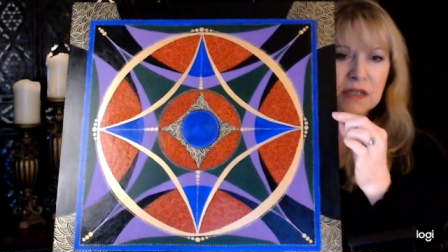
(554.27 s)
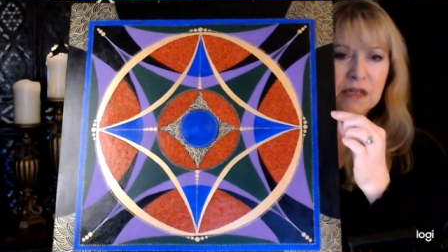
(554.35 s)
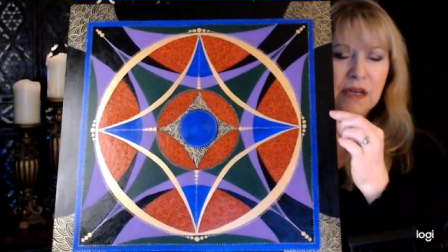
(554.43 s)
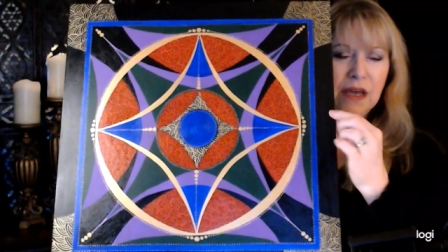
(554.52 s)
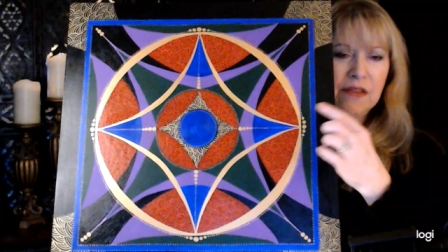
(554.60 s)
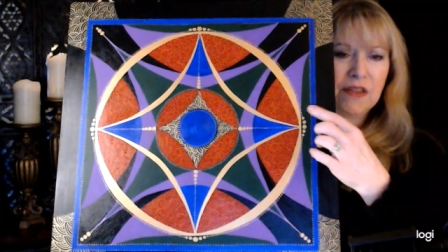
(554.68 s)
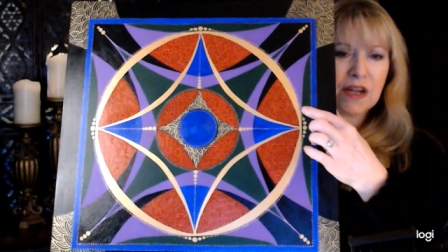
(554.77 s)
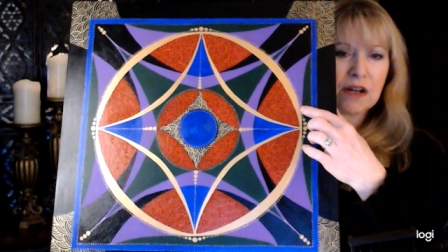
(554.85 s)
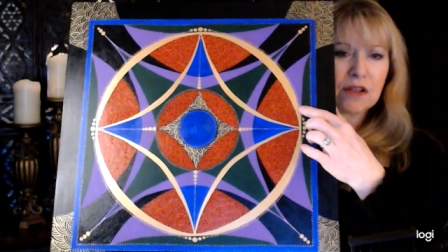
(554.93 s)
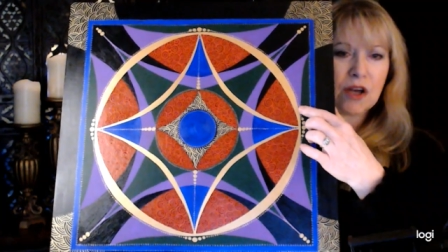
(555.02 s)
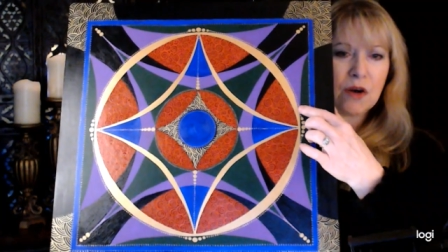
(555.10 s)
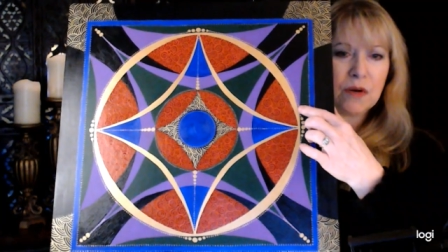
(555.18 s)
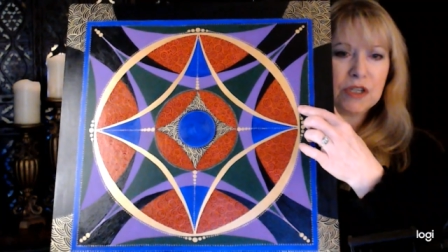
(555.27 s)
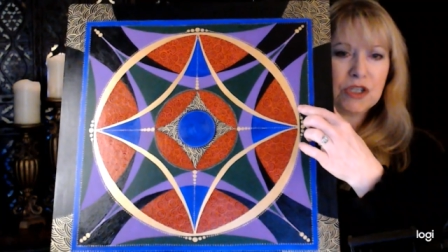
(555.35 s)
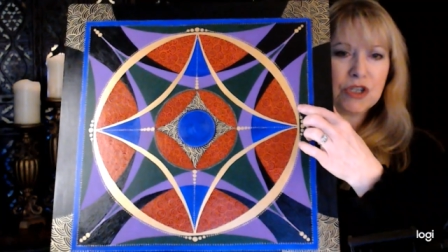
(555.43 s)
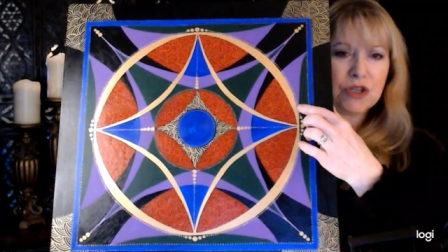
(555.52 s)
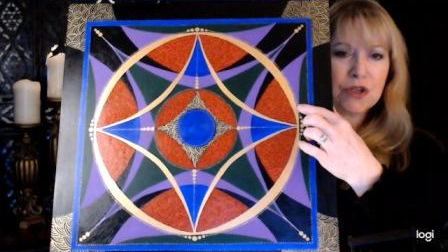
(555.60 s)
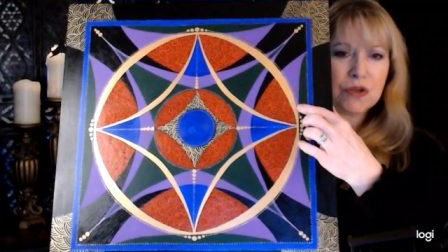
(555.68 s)
and then it'll go
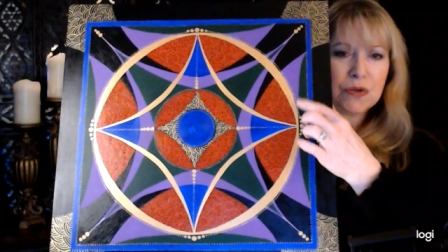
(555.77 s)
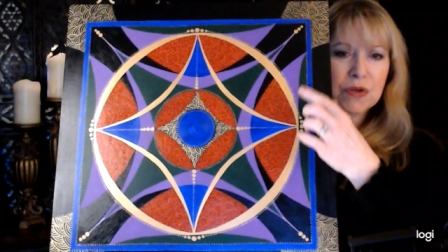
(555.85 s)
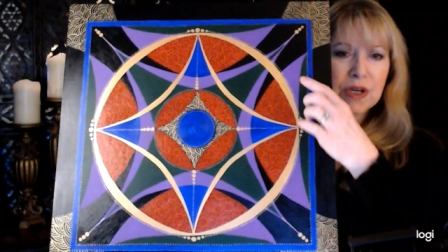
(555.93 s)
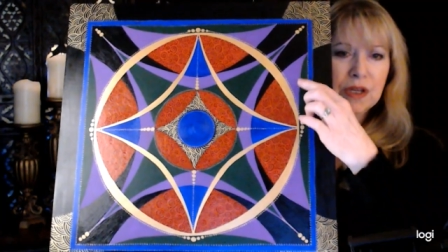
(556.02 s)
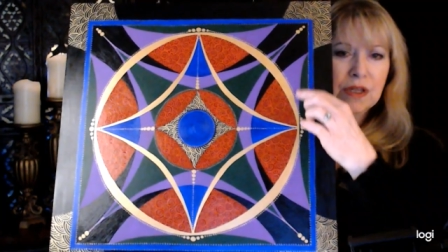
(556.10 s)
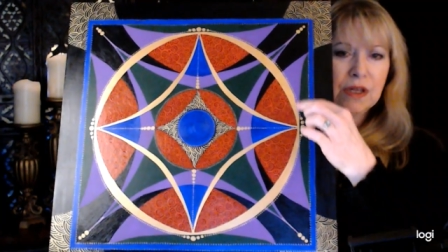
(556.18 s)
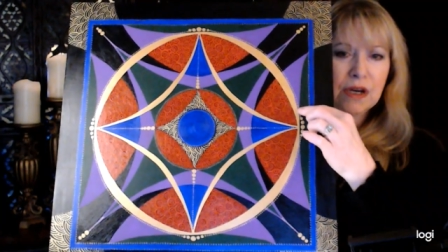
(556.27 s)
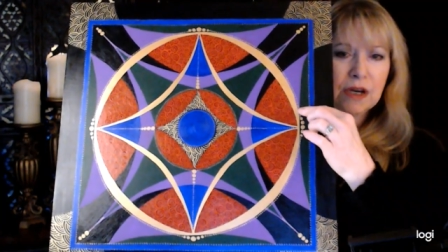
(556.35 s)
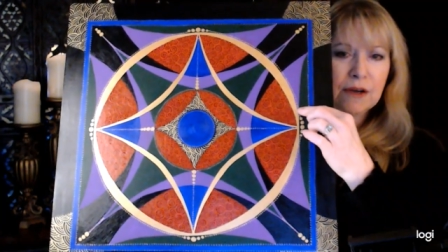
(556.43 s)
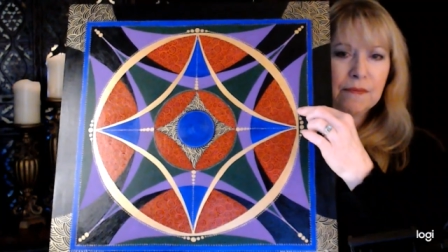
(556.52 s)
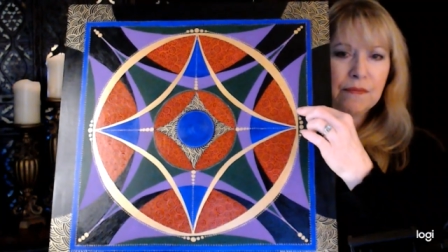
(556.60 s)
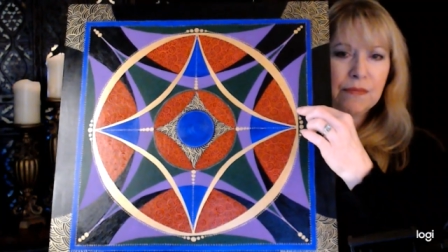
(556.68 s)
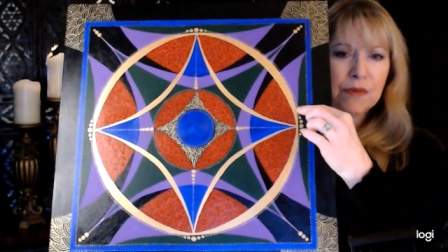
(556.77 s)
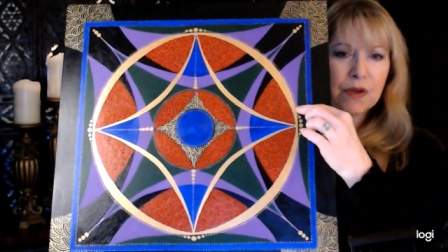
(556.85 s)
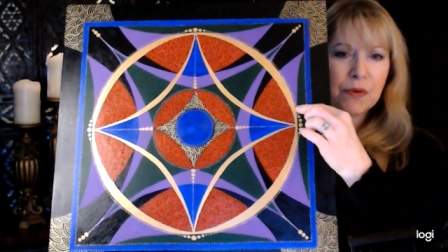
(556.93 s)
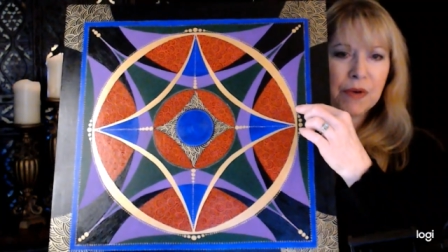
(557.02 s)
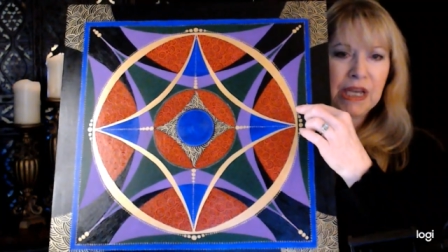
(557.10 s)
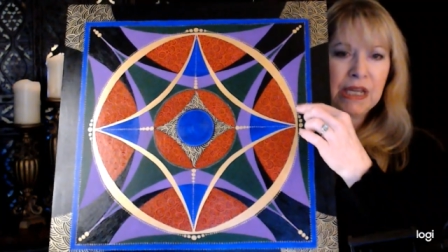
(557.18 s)
into um, the
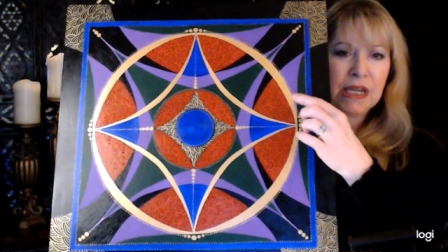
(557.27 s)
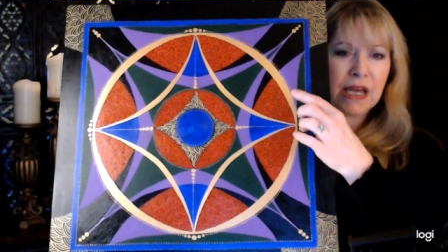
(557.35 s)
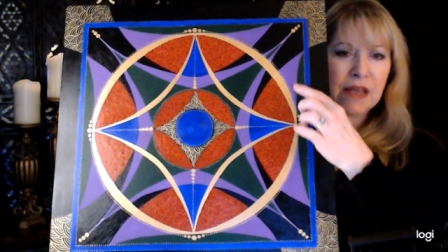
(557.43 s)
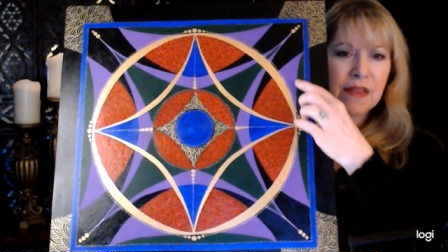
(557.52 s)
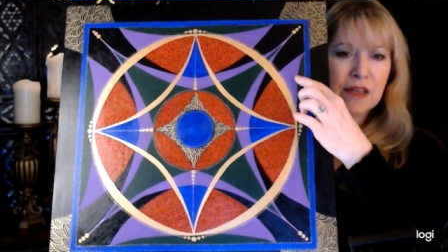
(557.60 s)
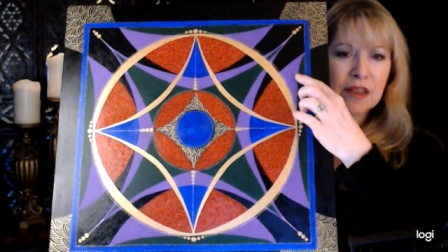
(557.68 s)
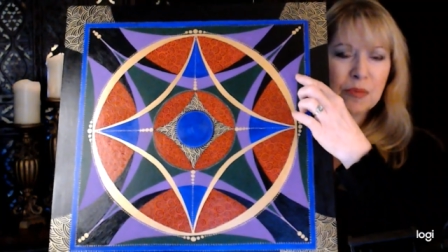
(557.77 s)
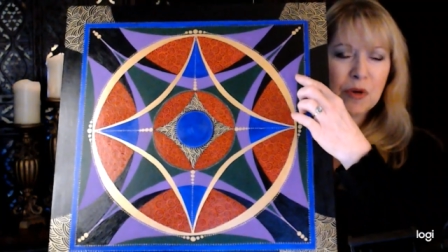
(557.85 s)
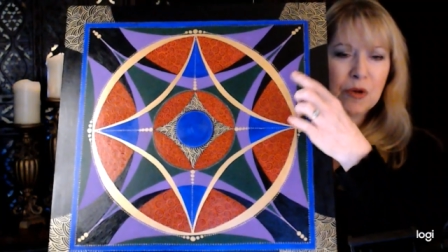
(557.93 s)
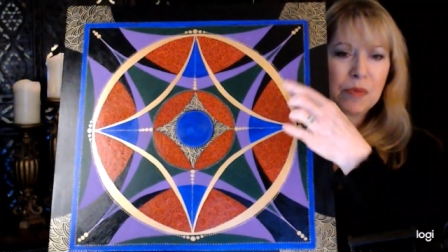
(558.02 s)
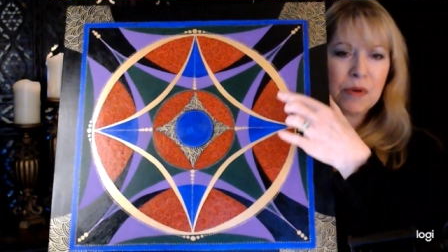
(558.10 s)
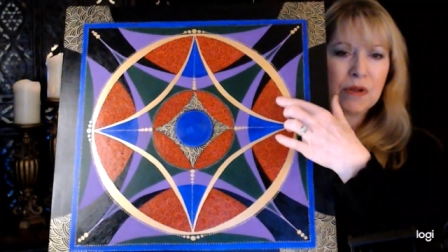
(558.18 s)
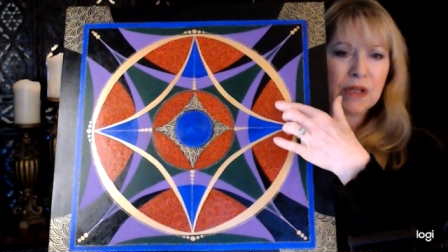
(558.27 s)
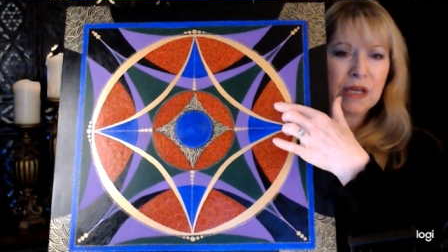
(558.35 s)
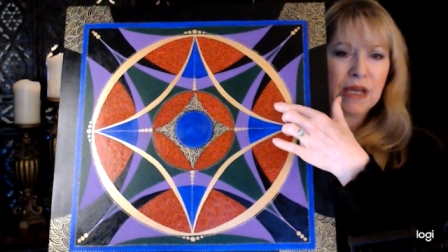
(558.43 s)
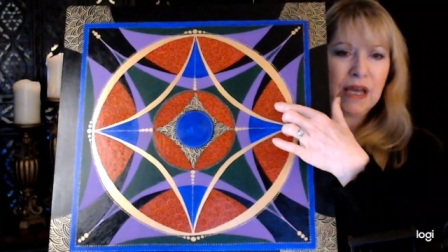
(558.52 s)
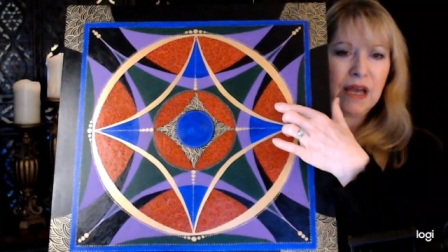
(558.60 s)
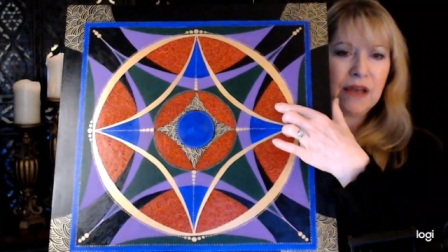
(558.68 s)
green and then the purple
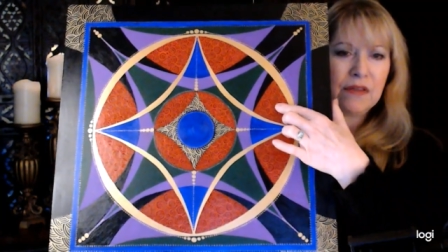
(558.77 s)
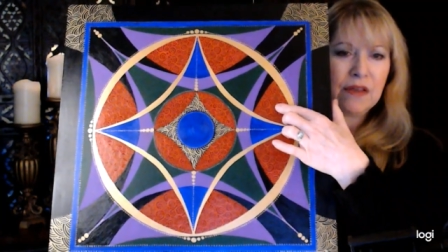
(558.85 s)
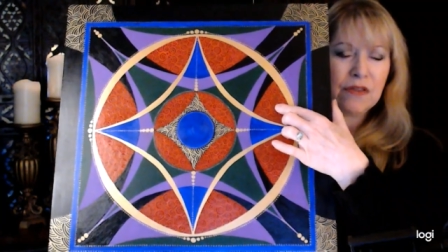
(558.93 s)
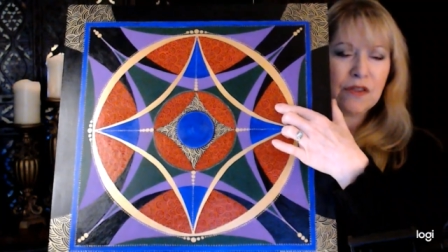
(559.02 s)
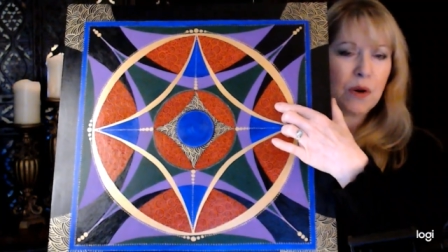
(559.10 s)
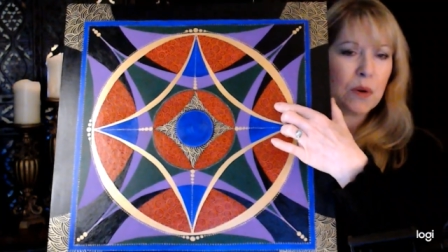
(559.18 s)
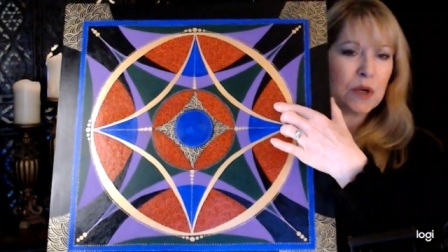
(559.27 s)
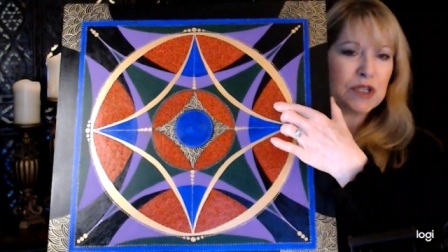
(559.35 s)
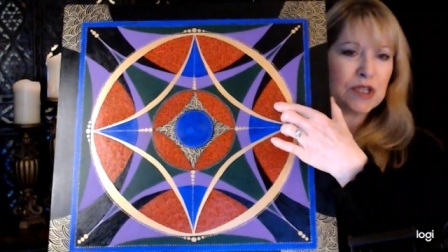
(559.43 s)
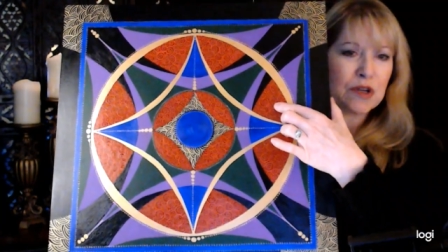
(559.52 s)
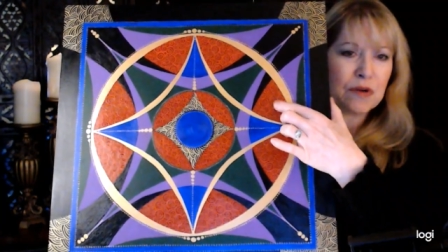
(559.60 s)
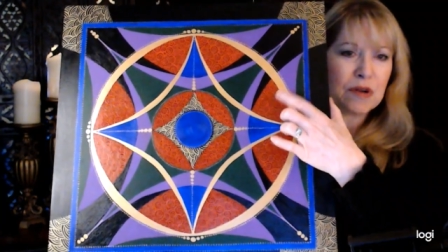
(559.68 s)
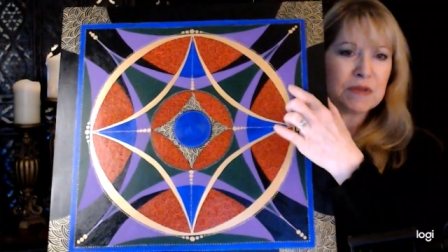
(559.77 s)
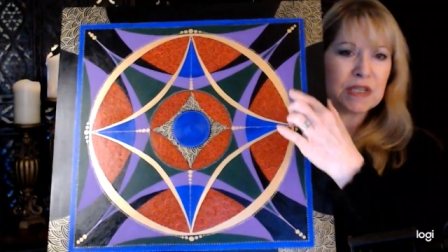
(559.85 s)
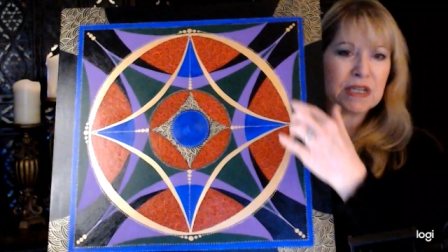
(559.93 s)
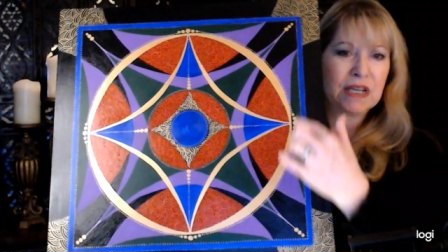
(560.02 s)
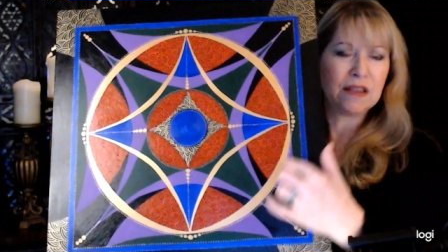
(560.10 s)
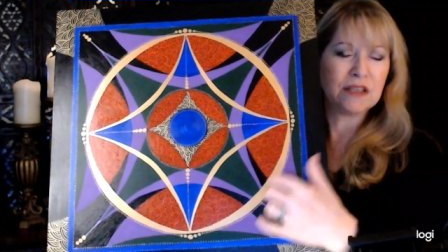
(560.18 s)
and then the orange and the
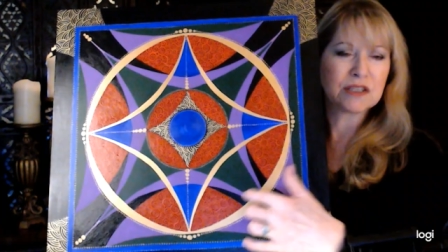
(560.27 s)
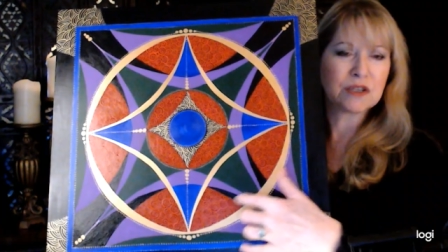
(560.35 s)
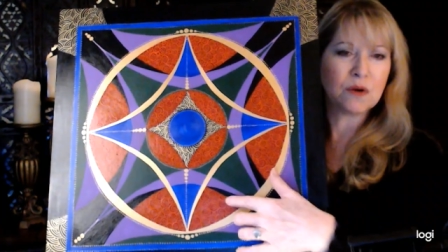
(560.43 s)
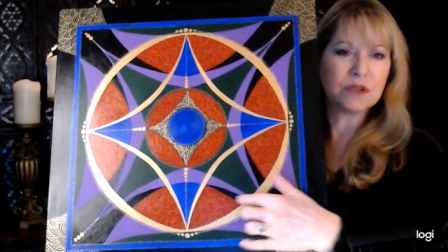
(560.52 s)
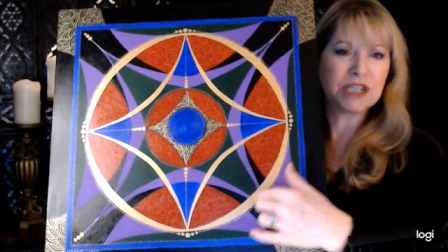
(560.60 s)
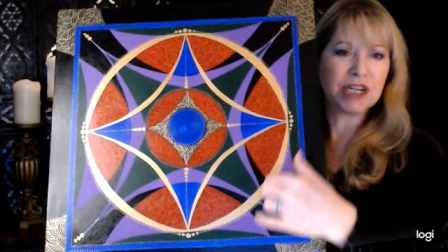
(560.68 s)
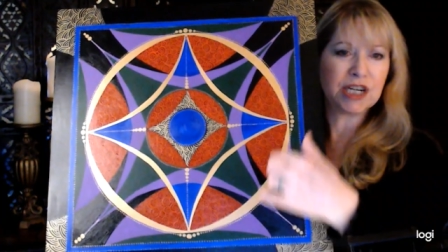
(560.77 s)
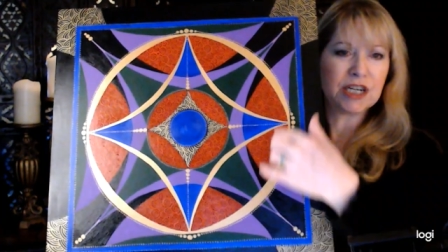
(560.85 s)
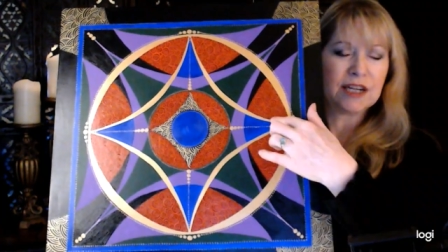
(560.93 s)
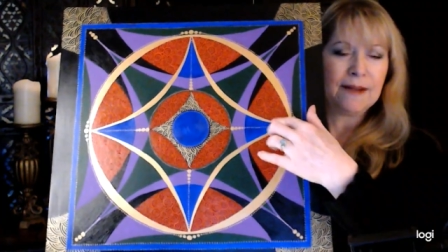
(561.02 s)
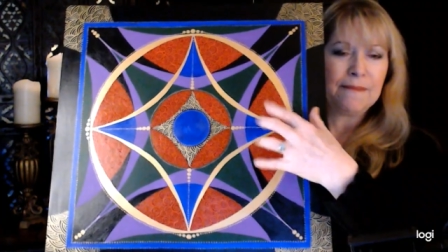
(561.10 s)
crimson and this gold here.